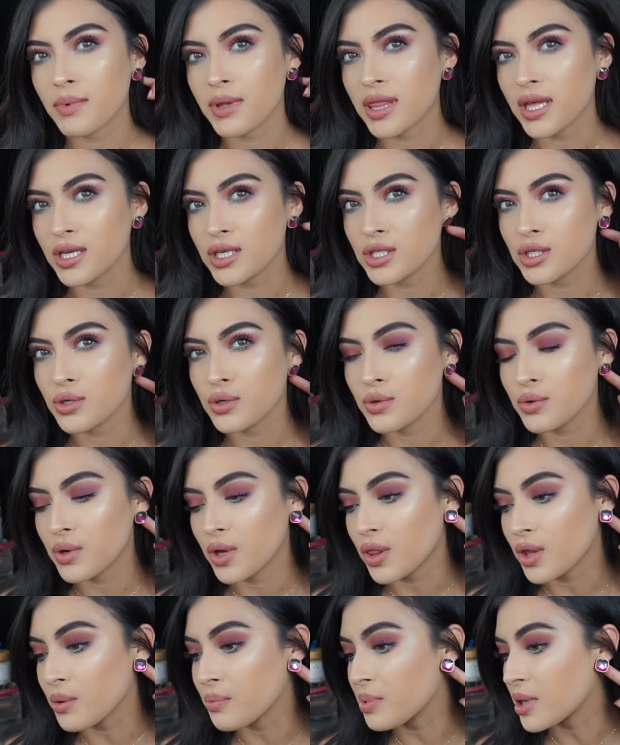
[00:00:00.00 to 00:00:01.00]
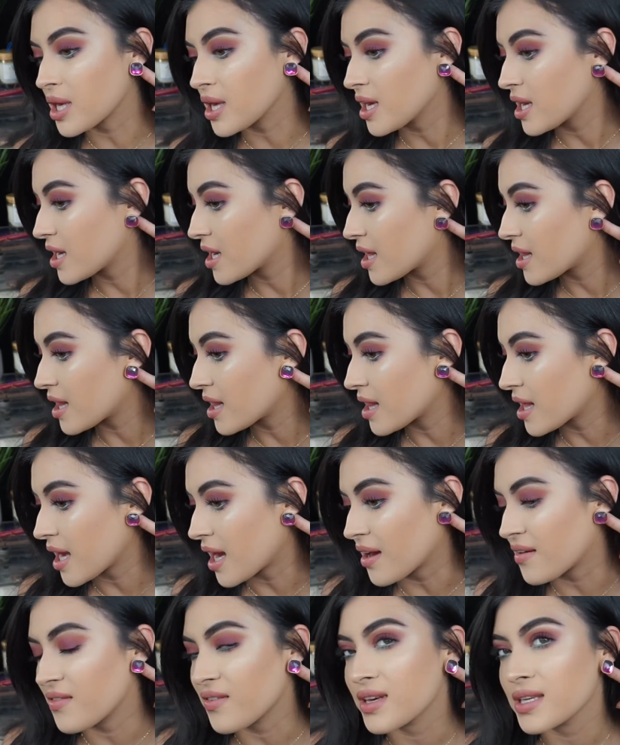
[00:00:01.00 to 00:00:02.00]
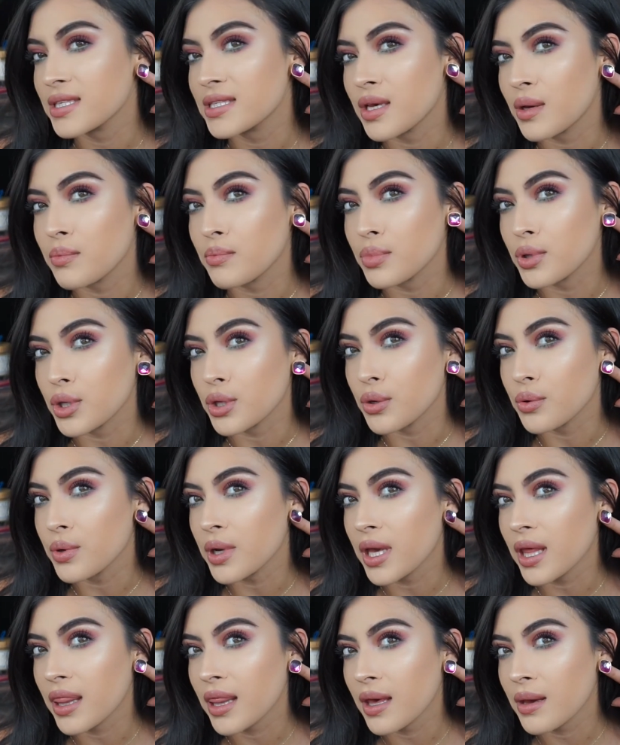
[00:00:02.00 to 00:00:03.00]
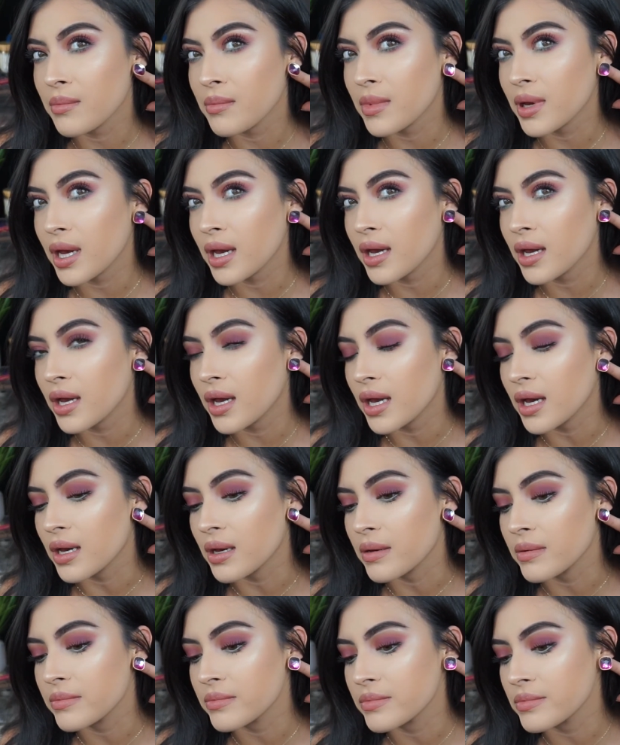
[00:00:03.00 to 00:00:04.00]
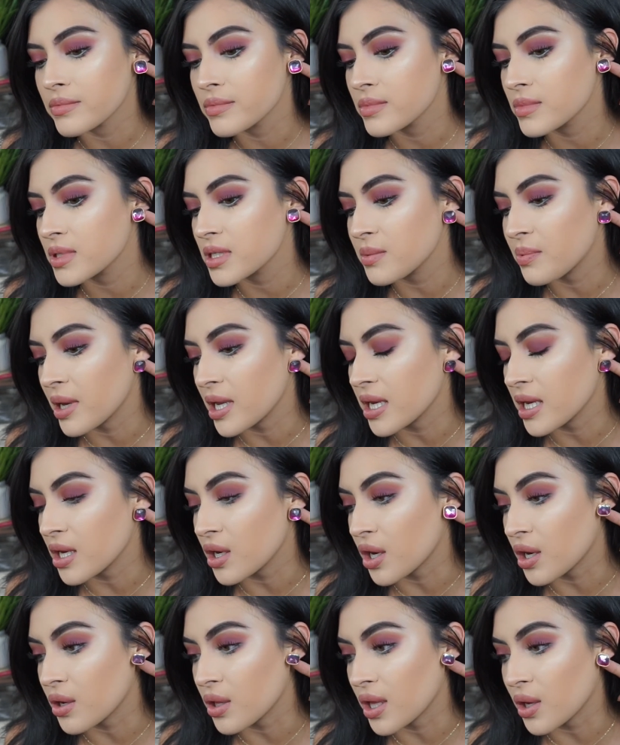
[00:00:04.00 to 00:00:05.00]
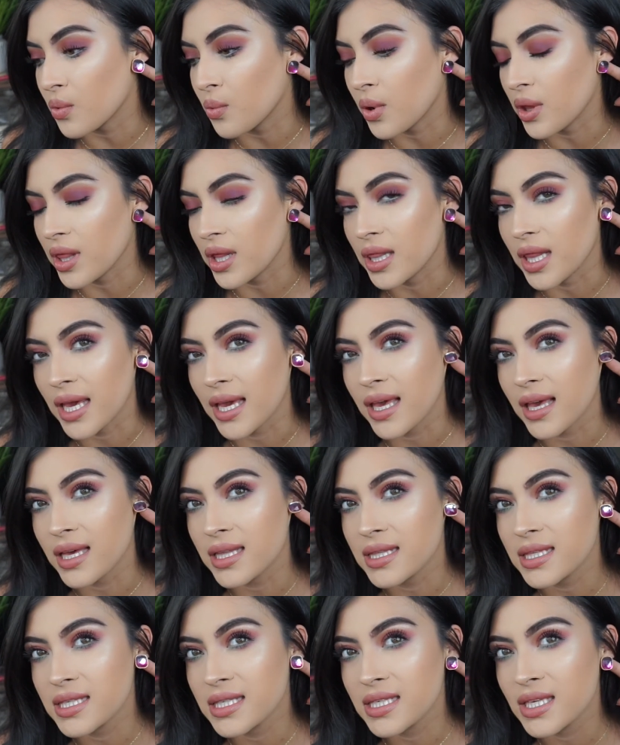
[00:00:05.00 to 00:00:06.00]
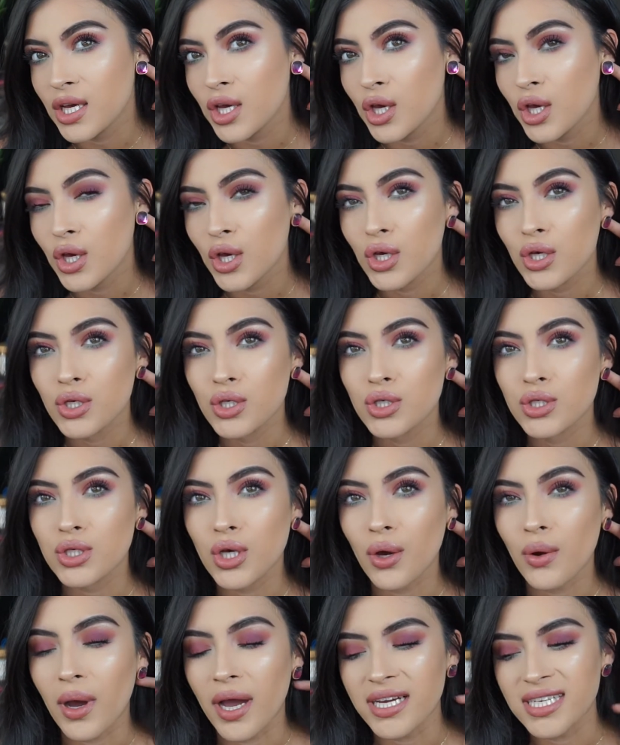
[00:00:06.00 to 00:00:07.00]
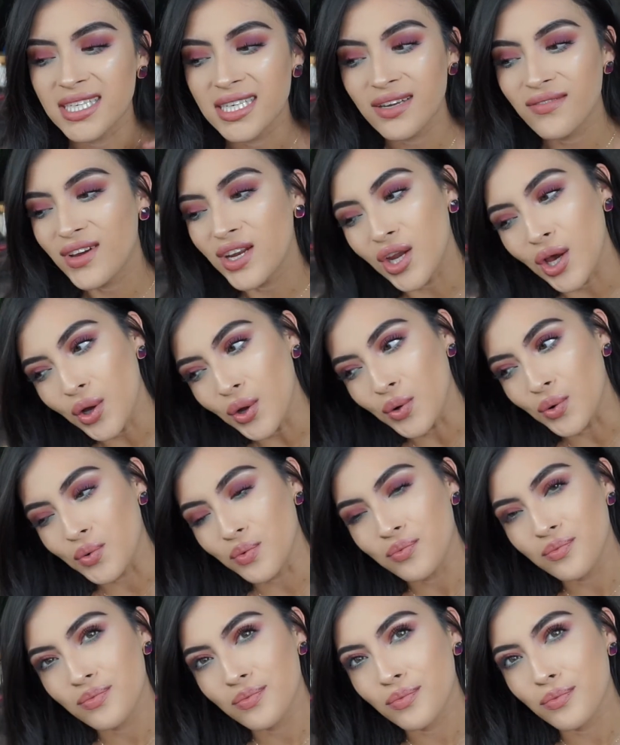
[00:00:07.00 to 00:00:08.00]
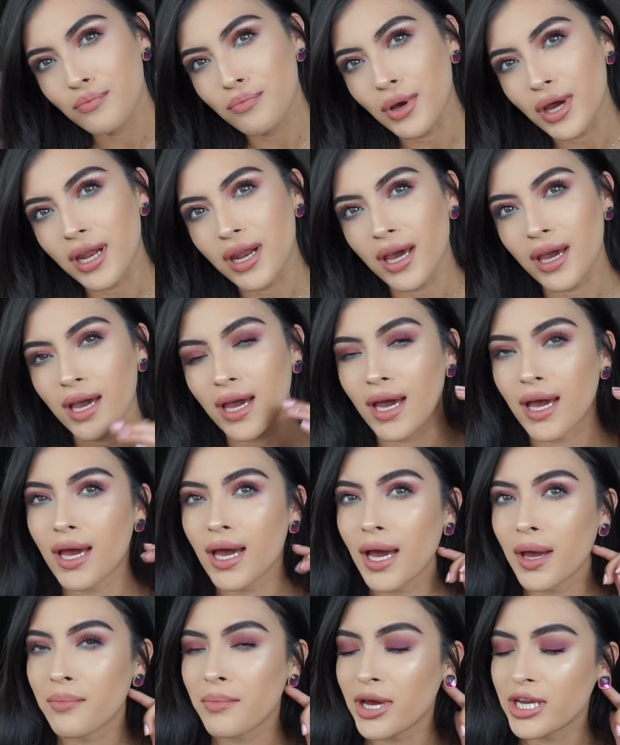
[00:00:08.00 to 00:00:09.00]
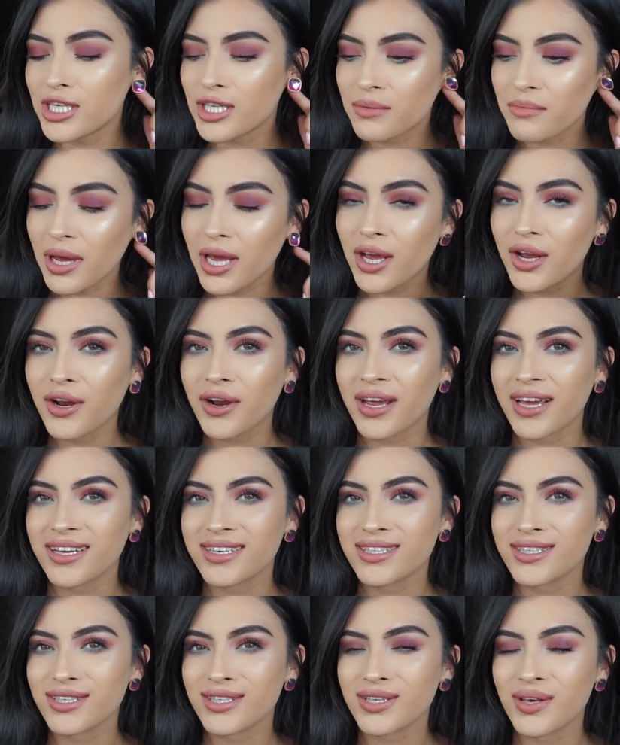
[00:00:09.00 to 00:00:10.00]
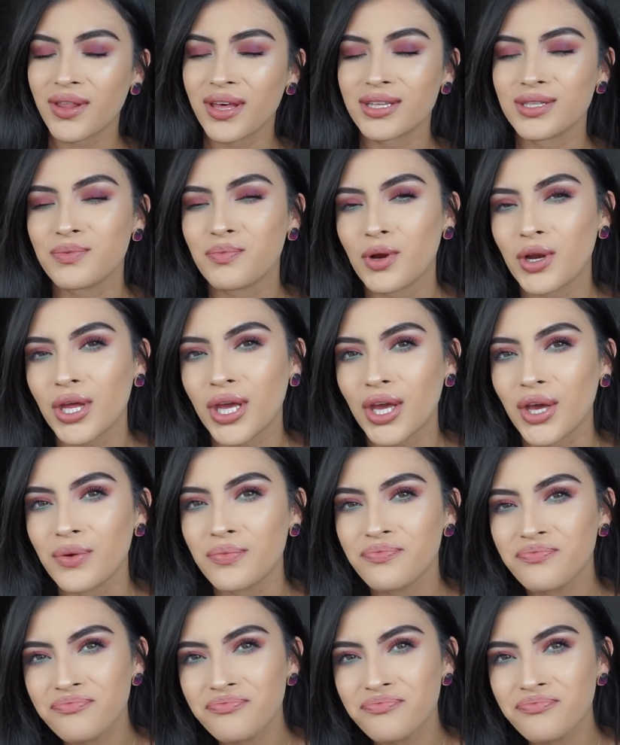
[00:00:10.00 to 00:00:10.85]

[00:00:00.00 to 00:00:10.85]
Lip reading: but they're pink, and then they have some blue in them, depending on like where the light hits. So I didn't even know, but I'm matching my earrings, so that's pretty